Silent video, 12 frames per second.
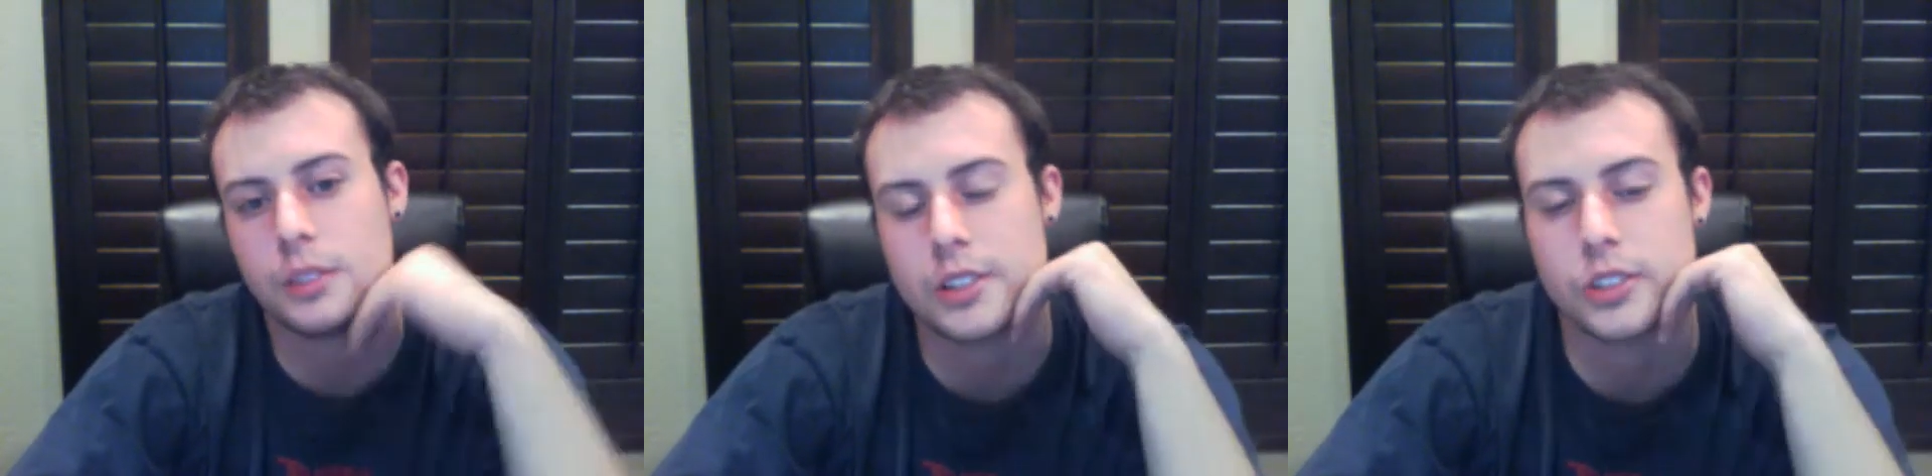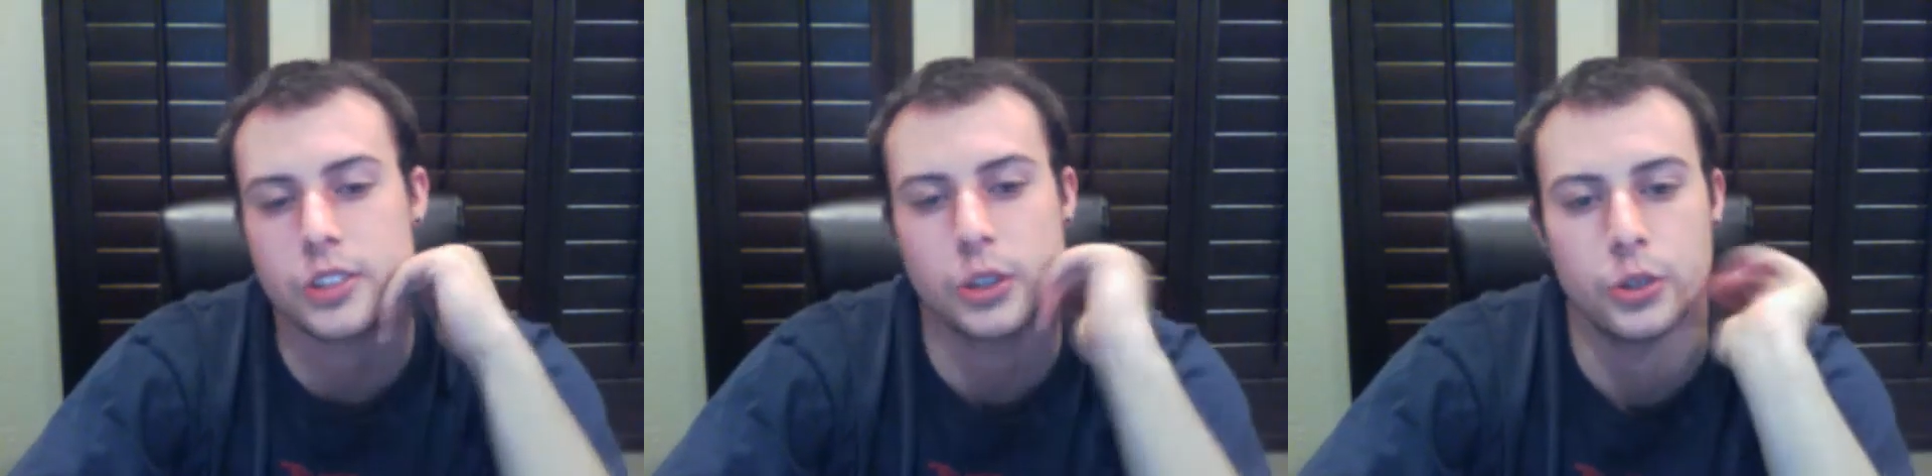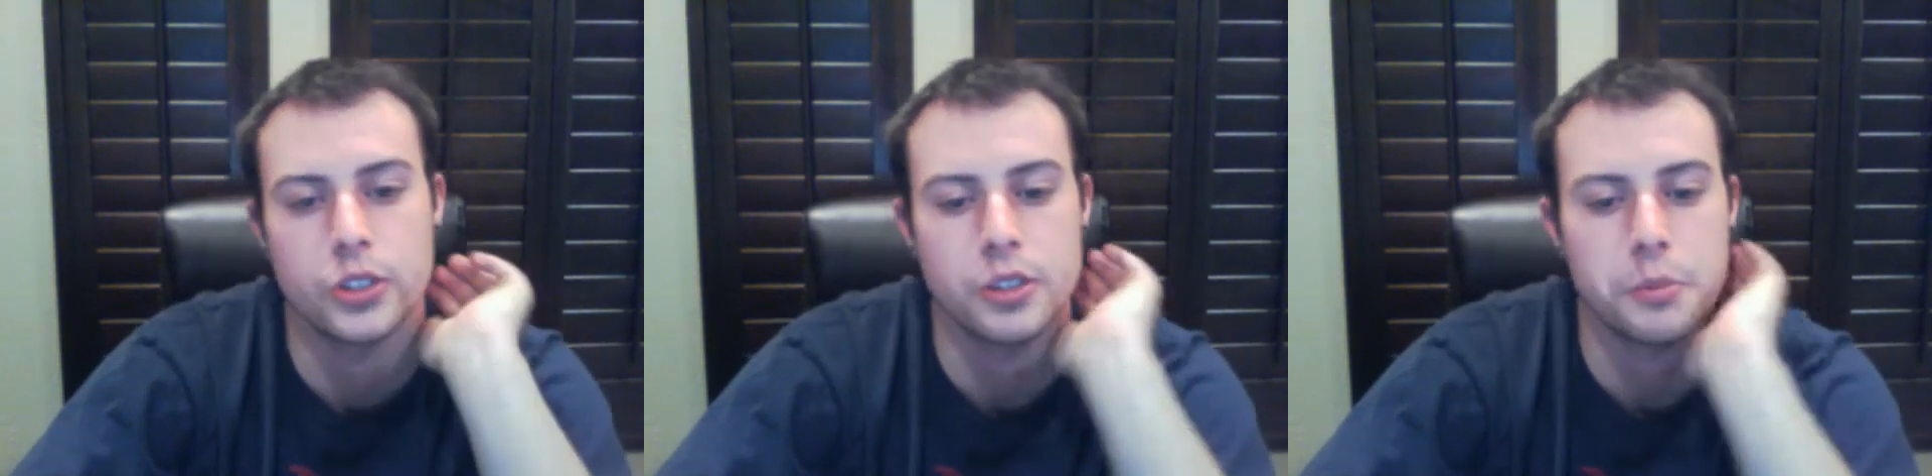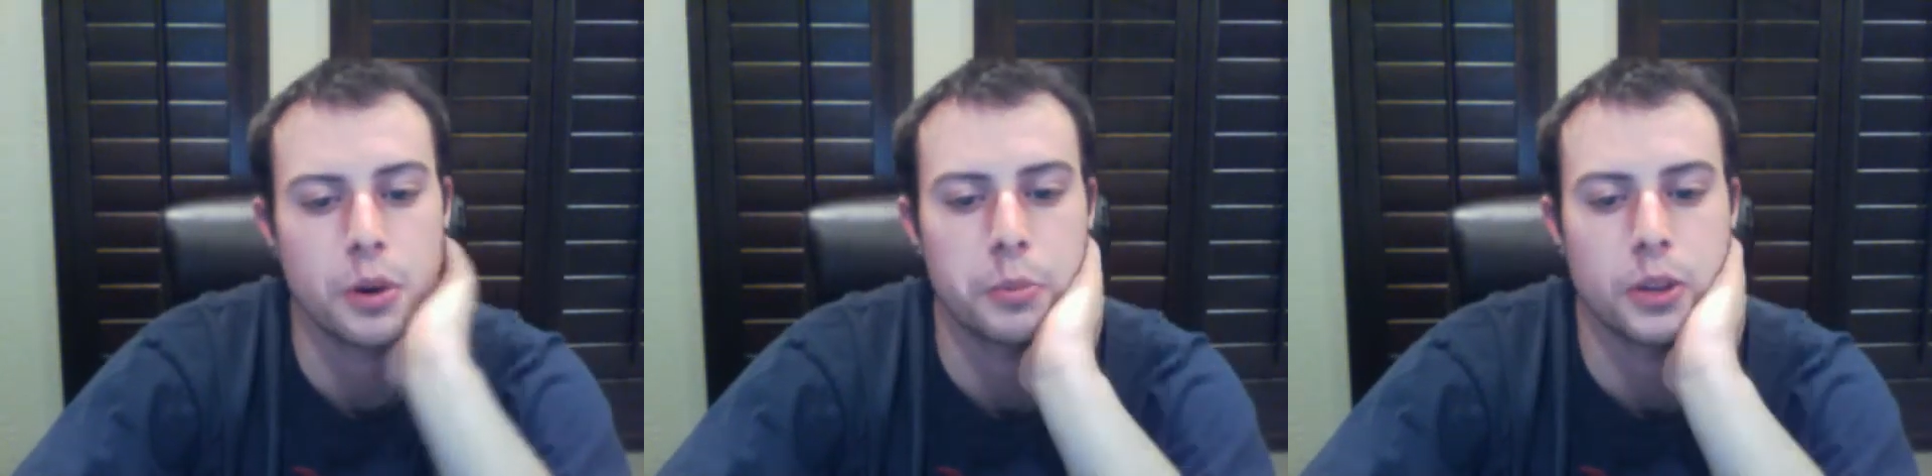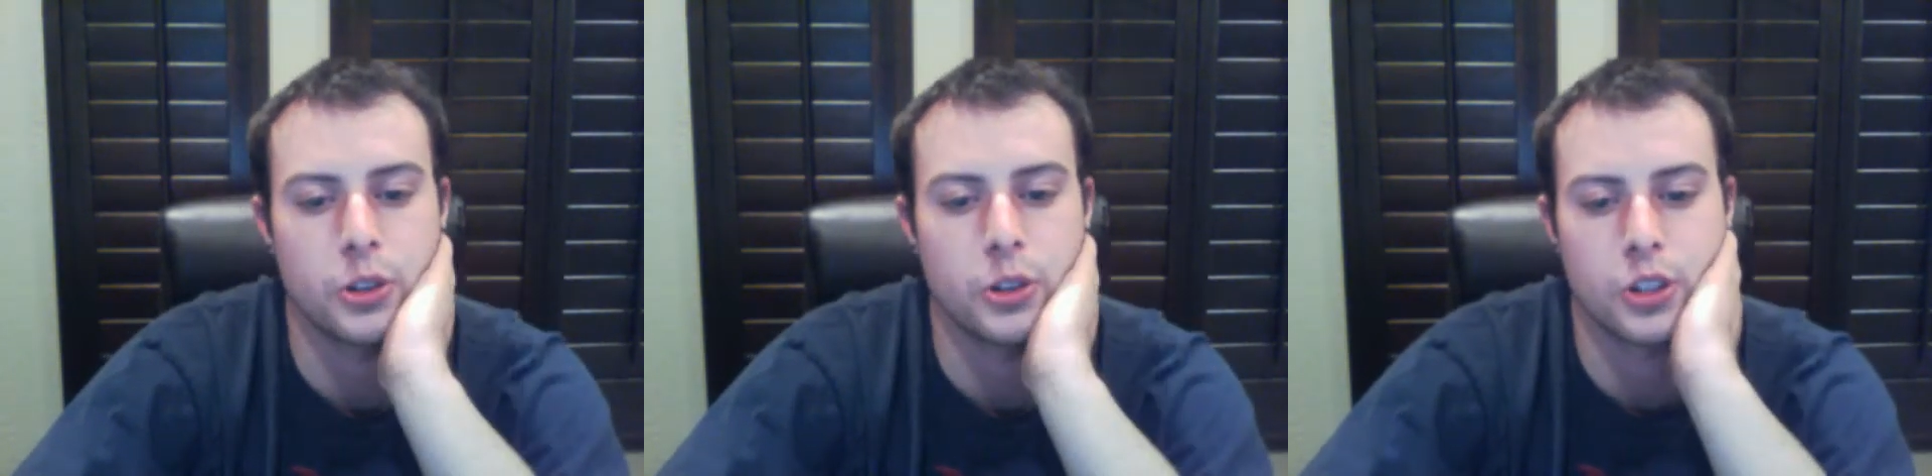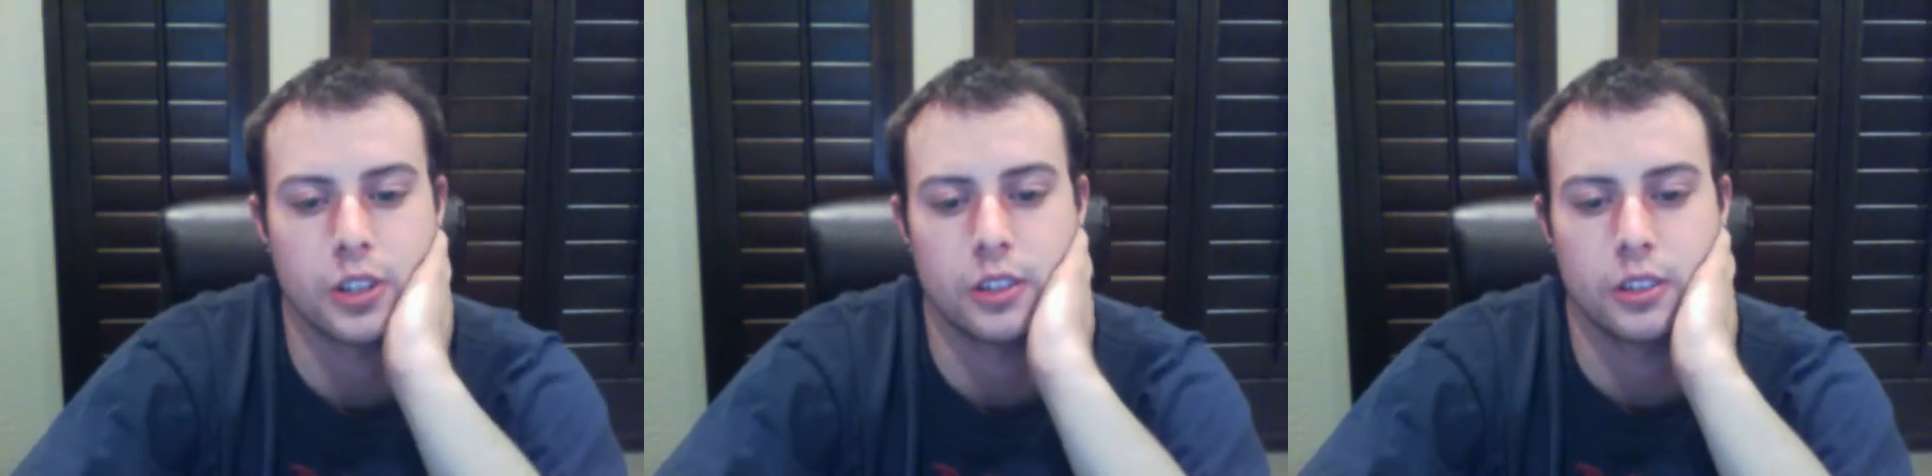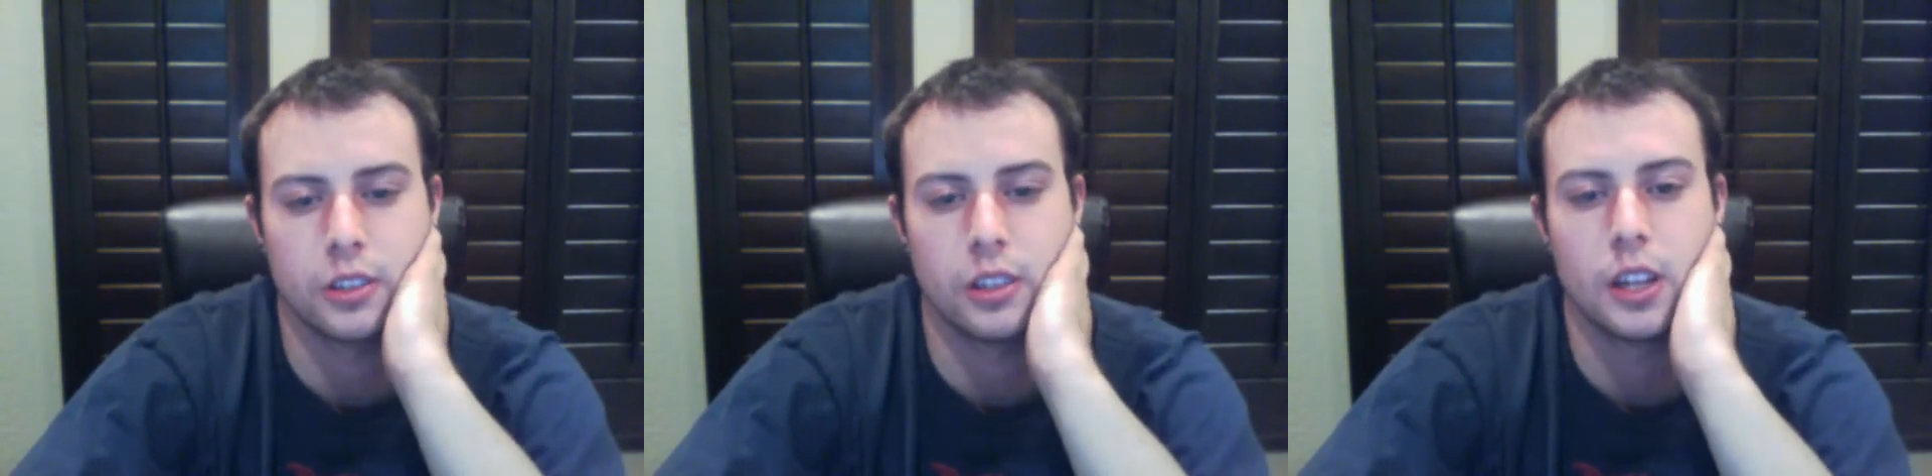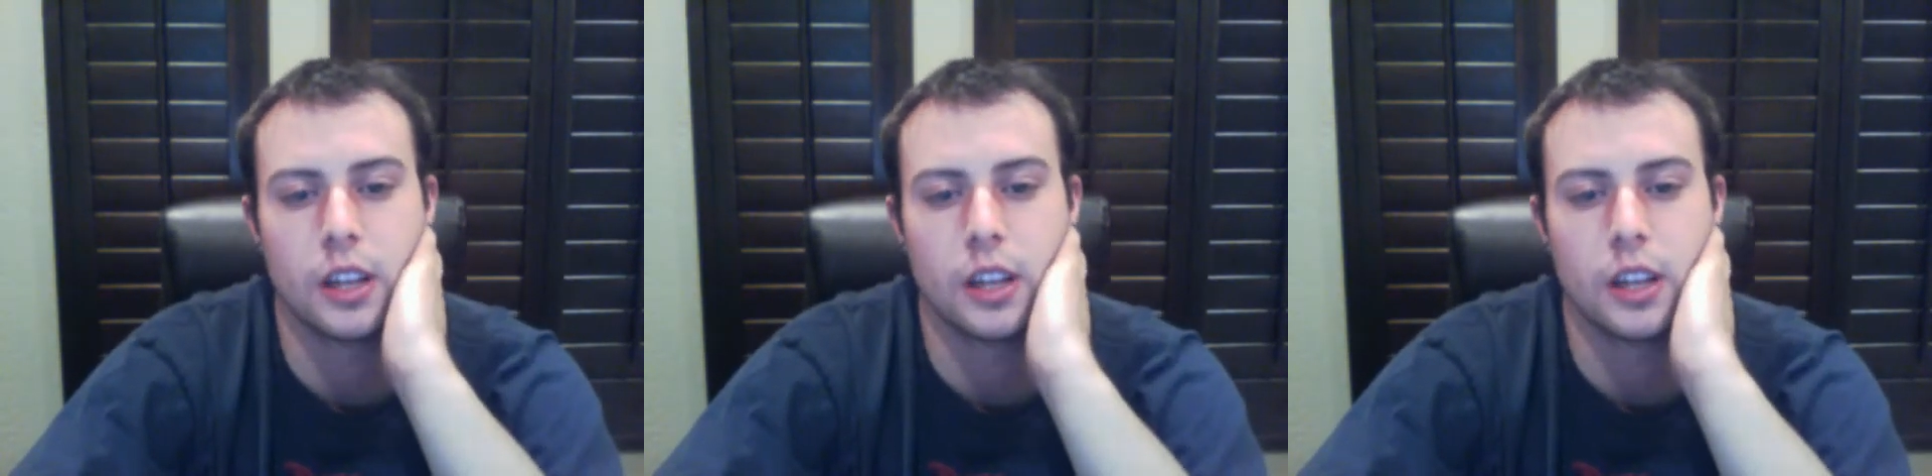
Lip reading: Still using Propecia,